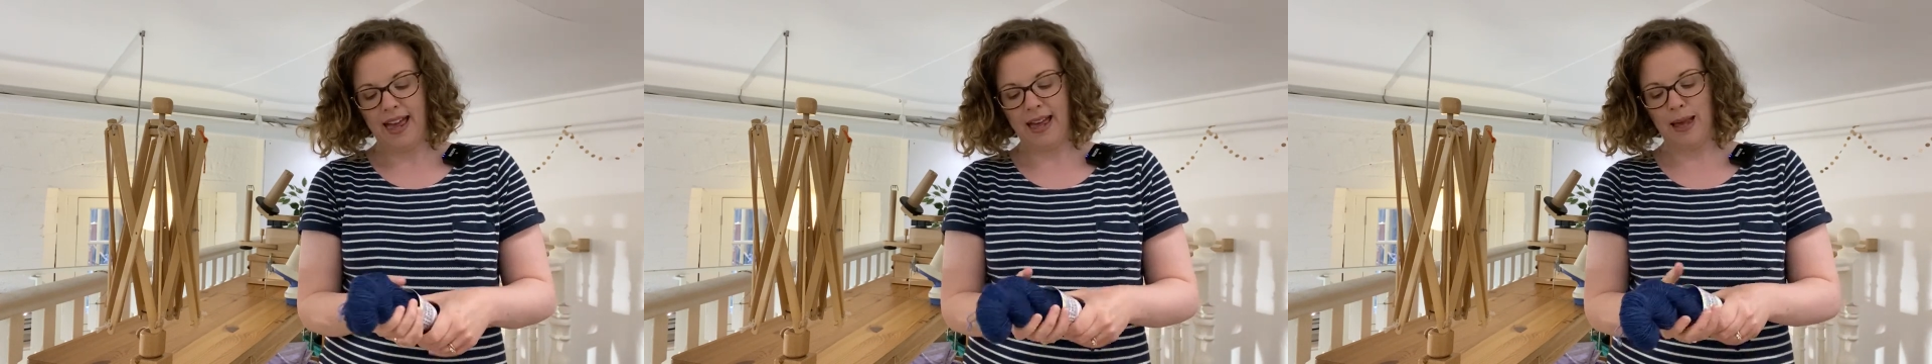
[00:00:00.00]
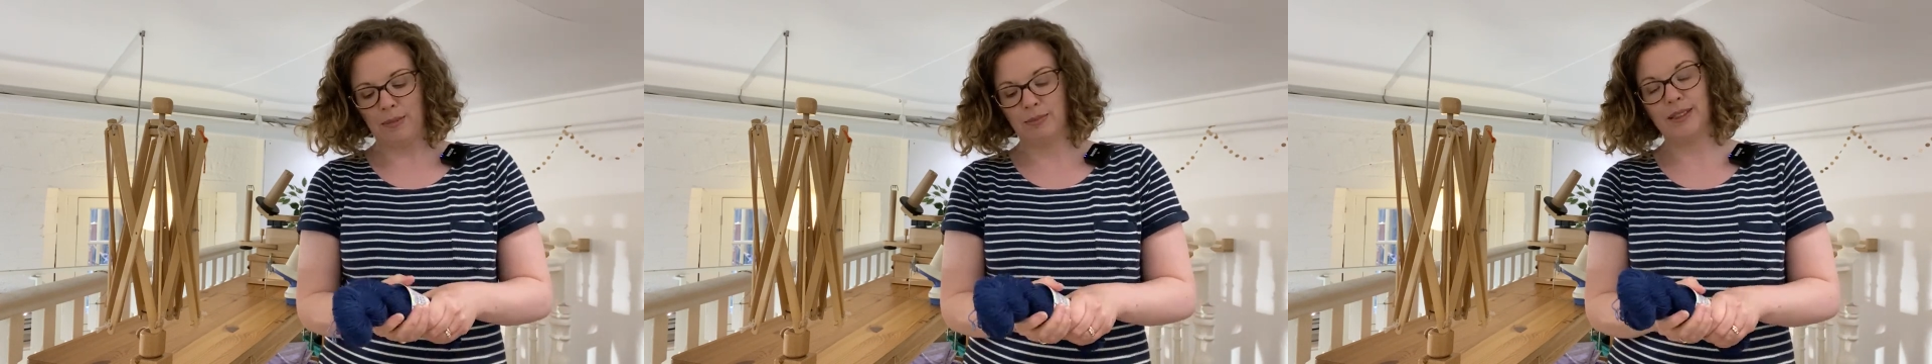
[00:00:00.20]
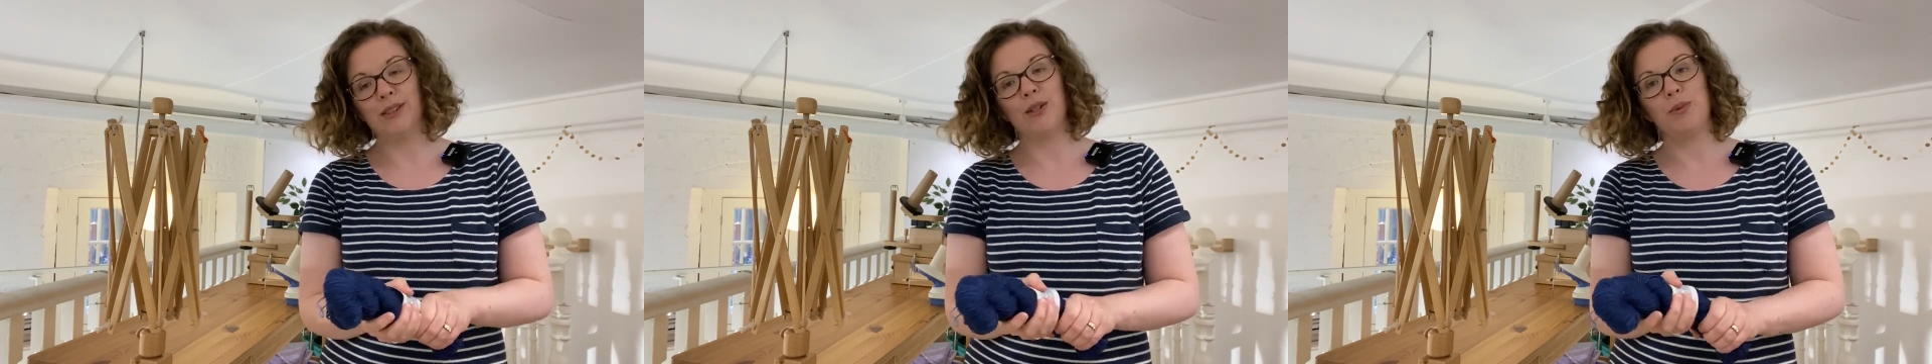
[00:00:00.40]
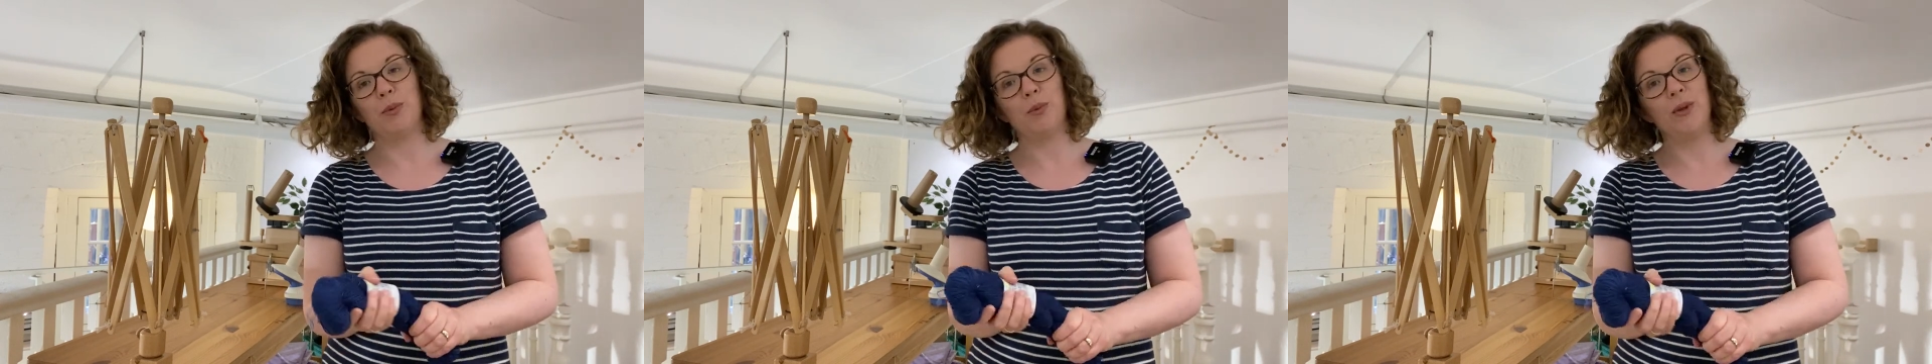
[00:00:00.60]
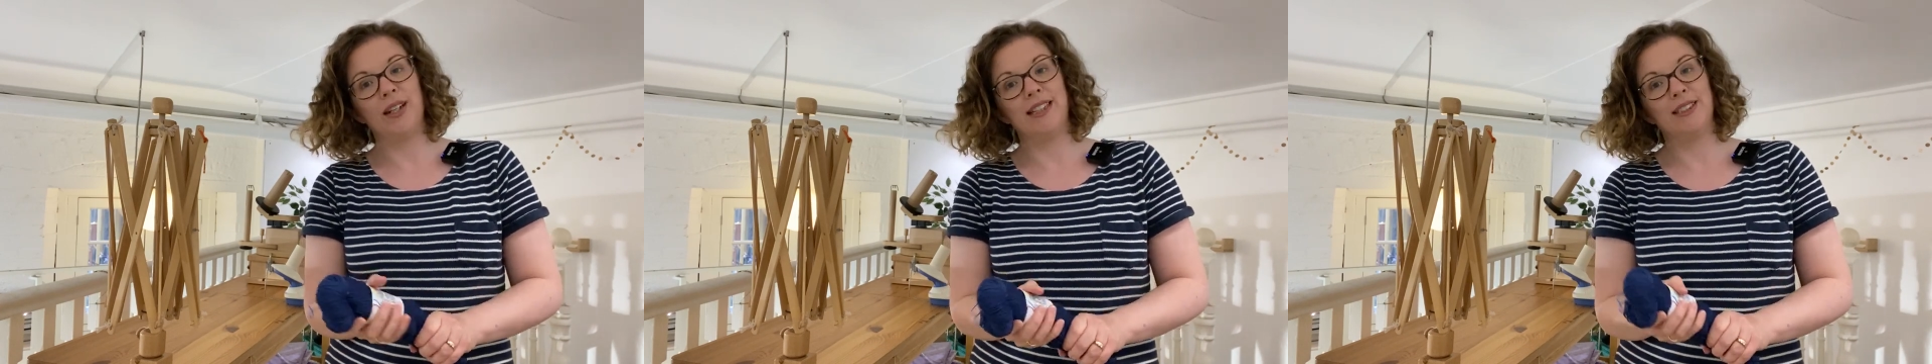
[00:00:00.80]
Um, so
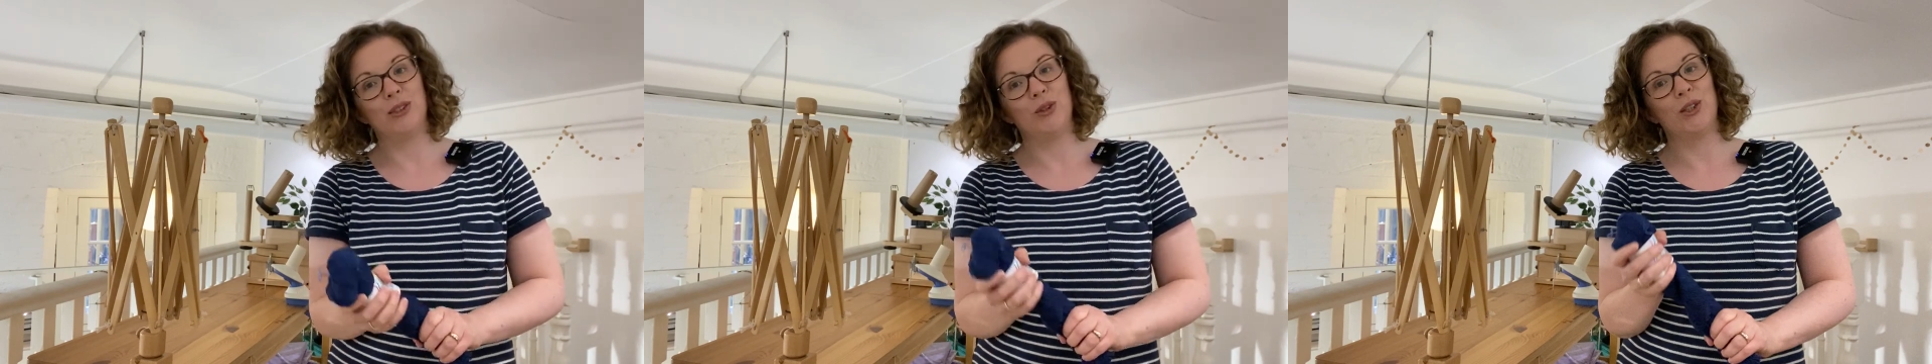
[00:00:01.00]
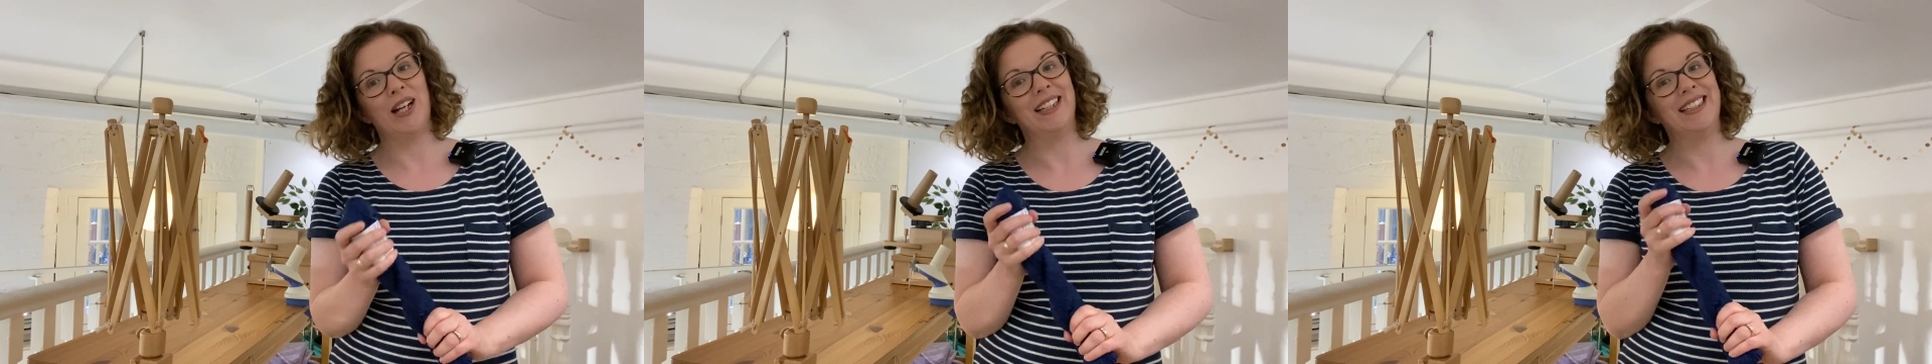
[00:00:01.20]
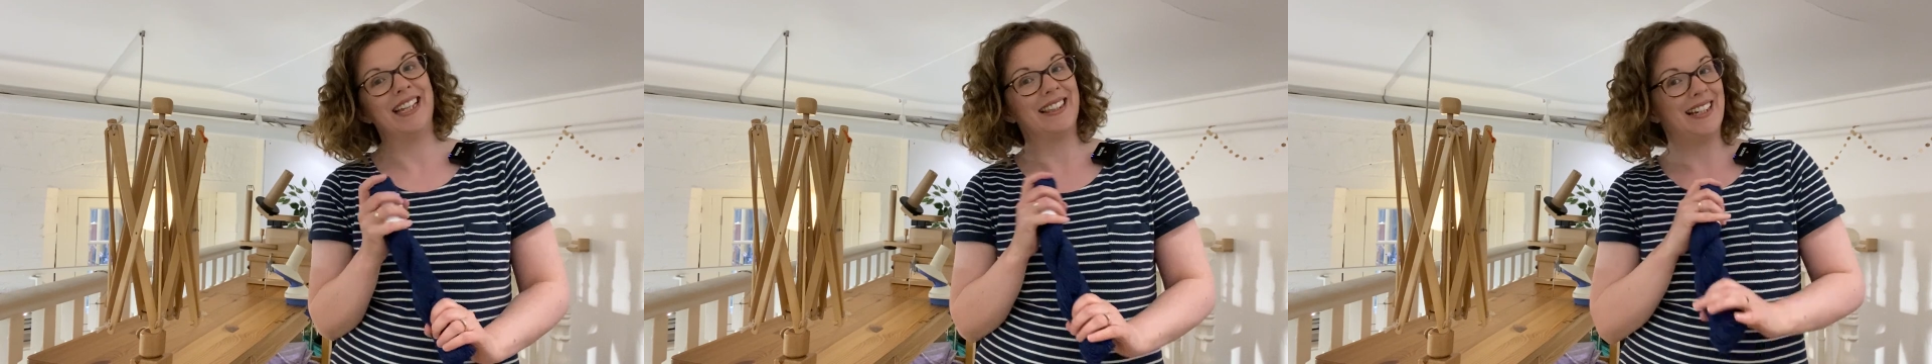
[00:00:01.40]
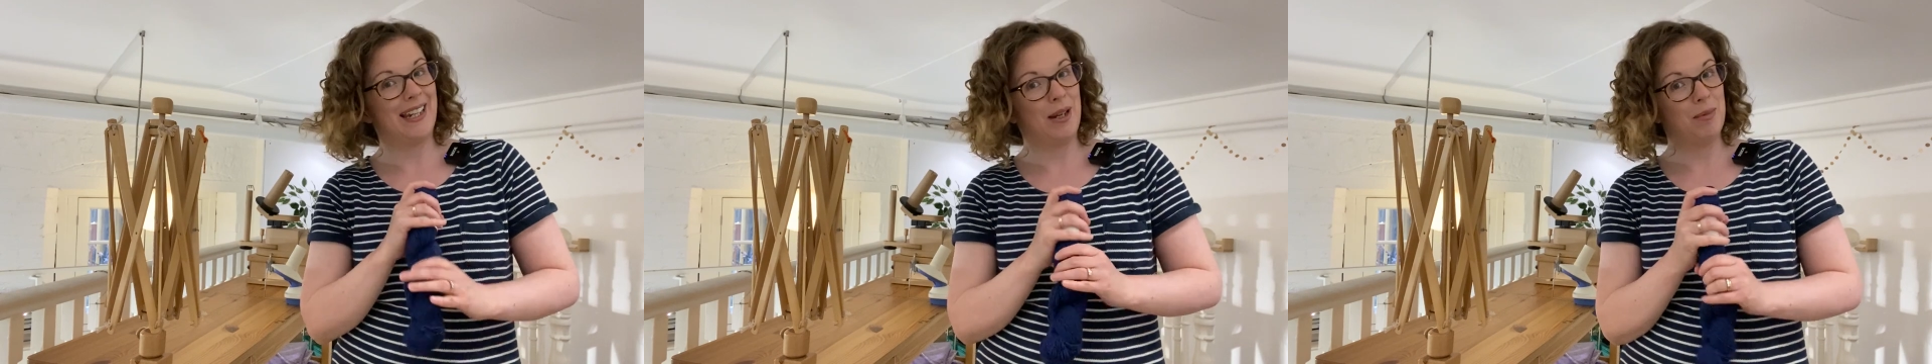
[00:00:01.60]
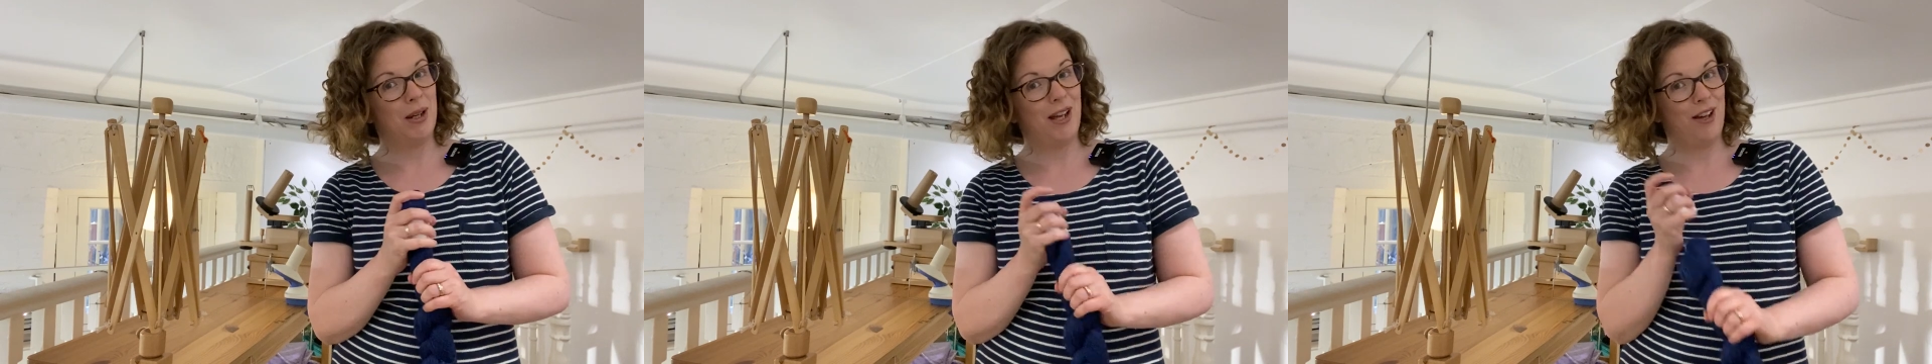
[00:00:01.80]
number one is you try to get the
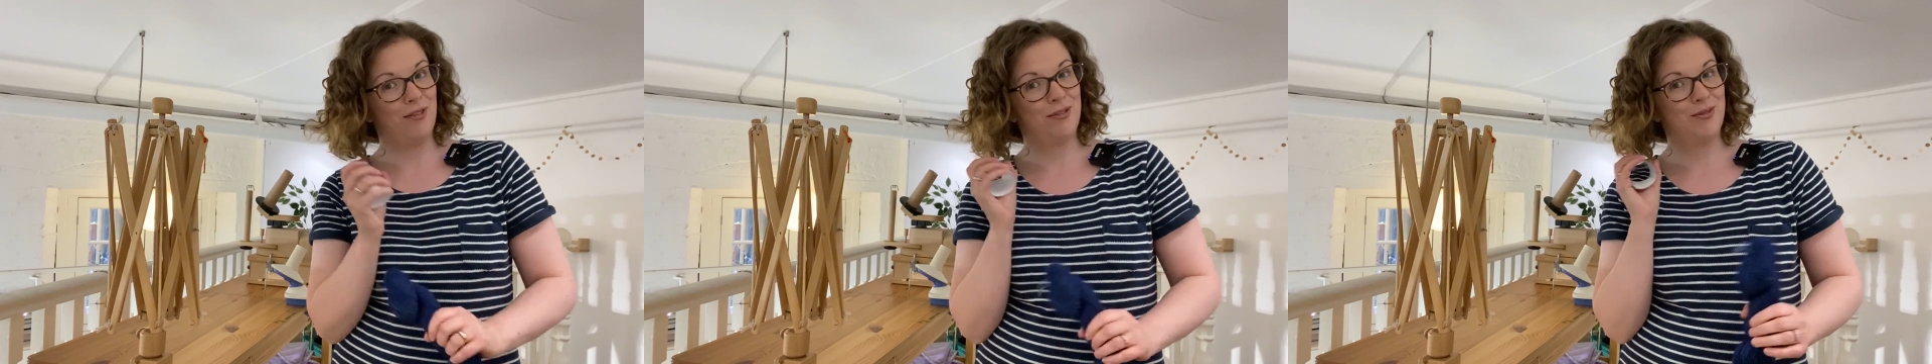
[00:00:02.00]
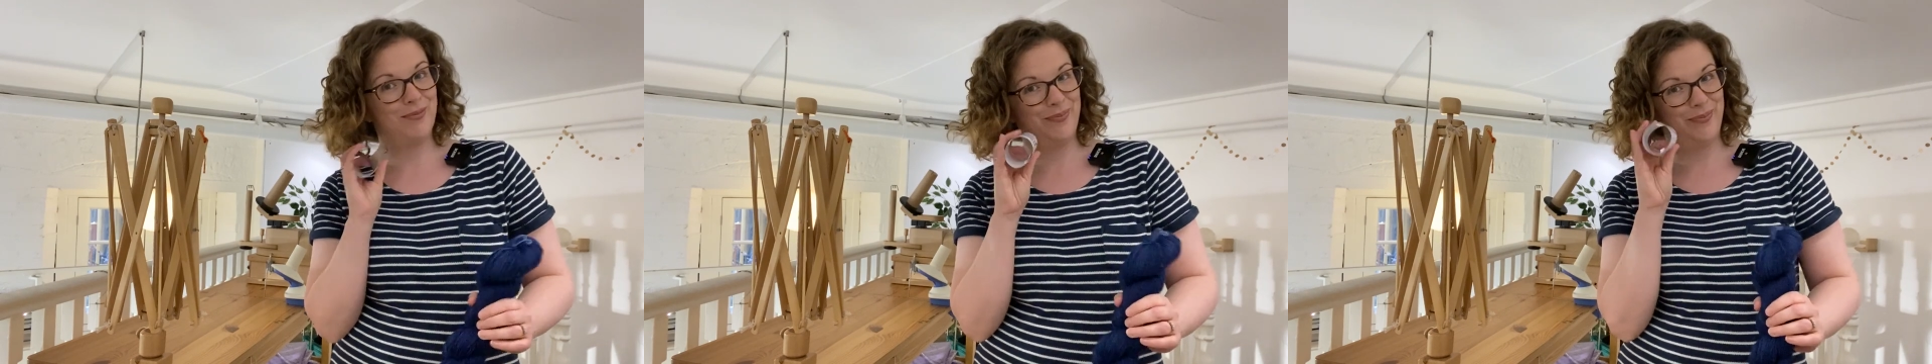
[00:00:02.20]
label off